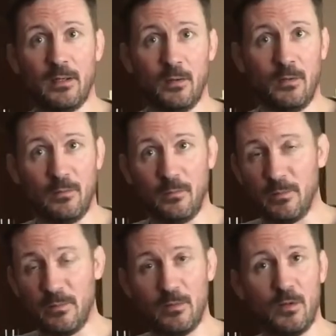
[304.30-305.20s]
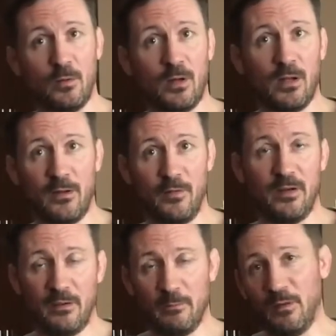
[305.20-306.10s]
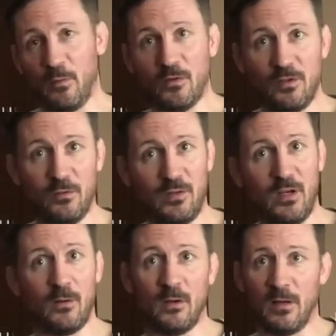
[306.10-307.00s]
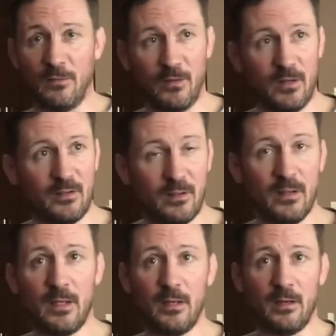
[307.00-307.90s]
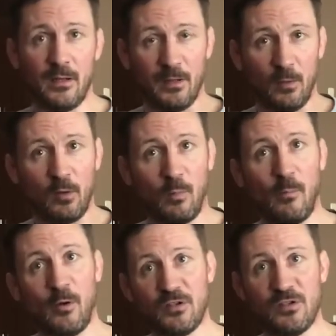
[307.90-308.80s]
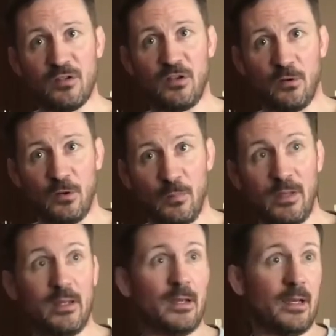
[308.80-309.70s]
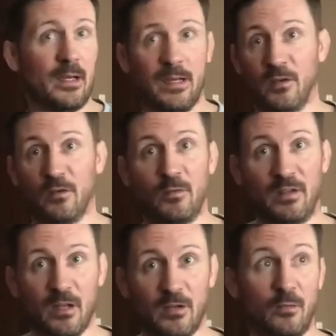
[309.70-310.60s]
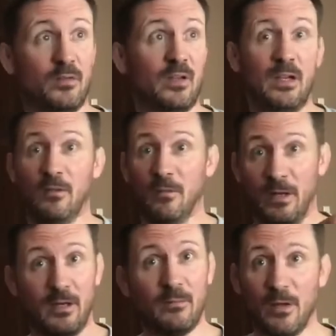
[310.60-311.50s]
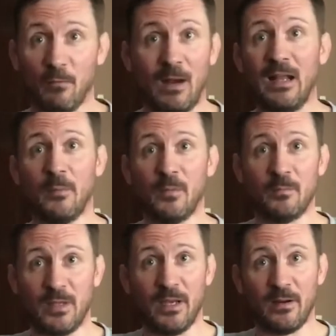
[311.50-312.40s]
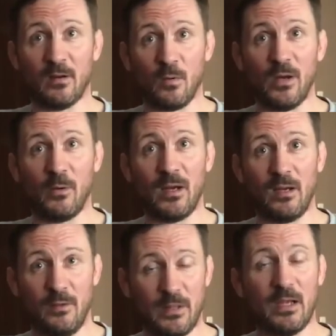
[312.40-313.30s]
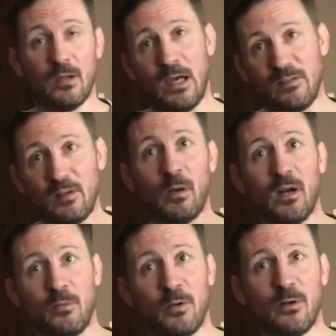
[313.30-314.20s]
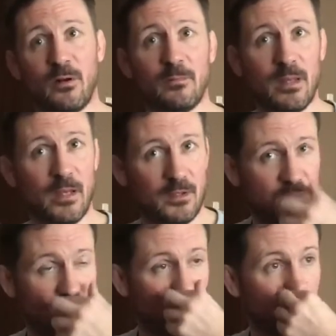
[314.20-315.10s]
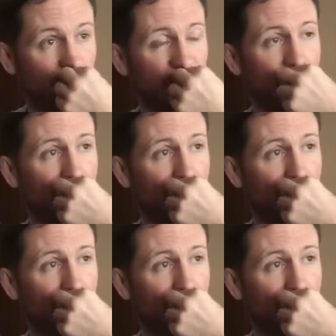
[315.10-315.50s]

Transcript: You know, he was doing a lot of fights even before his UFC career, a lot of fights on the local promotions in Europe. And then as soon as he got into UFC, he rattled them up together quite quickly as compared with other champions.